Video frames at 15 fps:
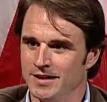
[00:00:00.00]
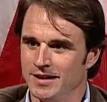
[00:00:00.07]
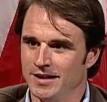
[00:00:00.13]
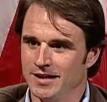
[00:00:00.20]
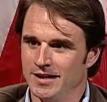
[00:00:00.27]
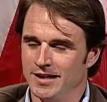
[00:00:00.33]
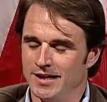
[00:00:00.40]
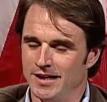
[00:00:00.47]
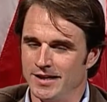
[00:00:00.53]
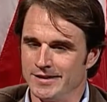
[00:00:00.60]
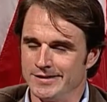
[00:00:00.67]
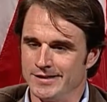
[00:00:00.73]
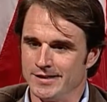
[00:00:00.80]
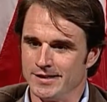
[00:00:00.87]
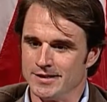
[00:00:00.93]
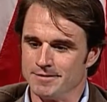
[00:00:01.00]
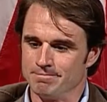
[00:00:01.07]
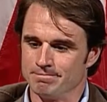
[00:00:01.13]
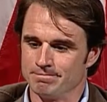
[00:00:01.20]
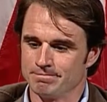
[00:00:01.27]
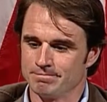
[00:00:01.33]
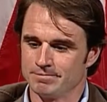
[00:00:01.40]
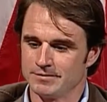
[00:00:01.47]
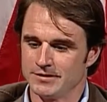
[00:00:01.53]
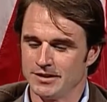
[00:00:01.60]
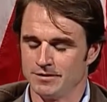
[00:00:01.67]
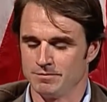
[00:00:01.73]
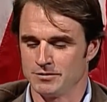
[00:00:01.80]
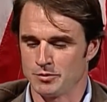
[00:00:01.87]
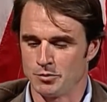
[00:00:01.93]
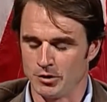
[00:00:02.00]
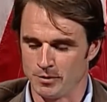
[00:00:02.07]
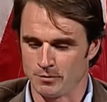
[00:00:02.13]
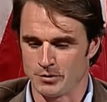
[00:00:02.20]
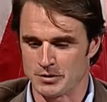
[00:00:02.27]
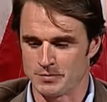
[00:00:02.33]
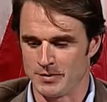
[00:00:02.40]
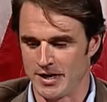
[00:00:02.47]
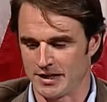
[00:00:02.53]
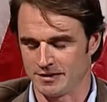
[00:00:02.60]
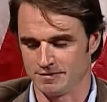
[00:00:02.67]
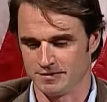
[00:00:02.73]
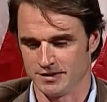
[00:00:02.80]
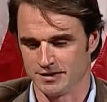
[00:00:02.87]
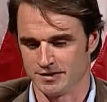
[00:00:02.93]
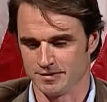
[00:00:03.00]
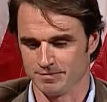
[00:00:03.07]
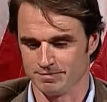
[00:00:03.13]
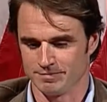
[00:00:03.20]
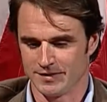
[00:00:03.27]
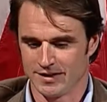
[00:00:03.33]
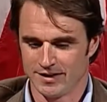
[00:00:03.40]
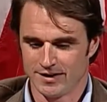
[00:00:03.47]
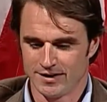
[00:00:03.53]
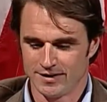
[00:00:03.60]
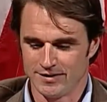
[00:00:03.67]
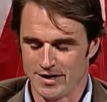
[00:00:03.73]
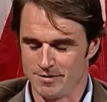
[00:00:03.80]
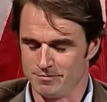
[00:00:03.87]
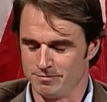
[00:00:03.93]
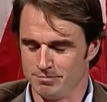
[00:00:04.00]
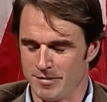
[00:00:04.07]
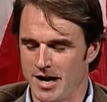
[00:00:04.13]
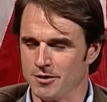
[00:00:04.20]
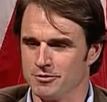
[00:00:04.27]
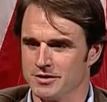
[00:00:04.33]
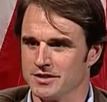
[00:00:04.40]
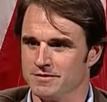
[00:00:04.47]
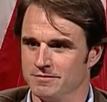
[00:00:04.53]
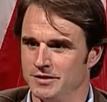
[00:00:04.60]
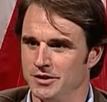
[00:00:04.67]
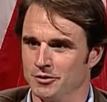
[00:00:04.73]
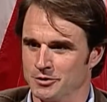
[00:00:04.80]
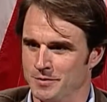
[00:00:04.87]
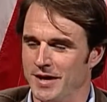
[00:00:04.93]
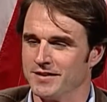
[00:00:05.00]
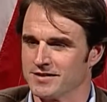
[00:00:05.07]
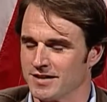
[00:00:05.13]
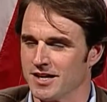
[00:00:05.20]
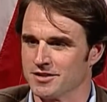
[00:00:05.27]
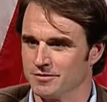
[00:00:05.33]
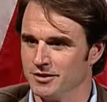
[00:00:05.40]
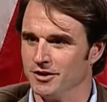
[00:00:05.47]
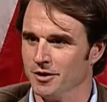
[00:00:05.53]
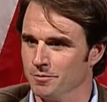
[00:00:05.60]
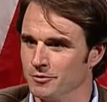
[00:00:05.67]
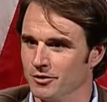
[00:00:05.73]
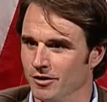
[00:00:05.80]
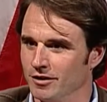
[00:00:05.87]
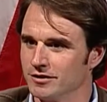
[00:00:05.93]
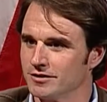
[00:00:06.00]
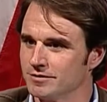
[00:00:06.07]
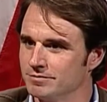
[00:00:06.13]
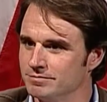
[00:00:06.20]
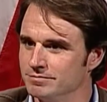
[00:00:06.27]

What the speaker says: Mm. And it put it in perspective, that mine-resistant vehicle is about the size of a dump truck.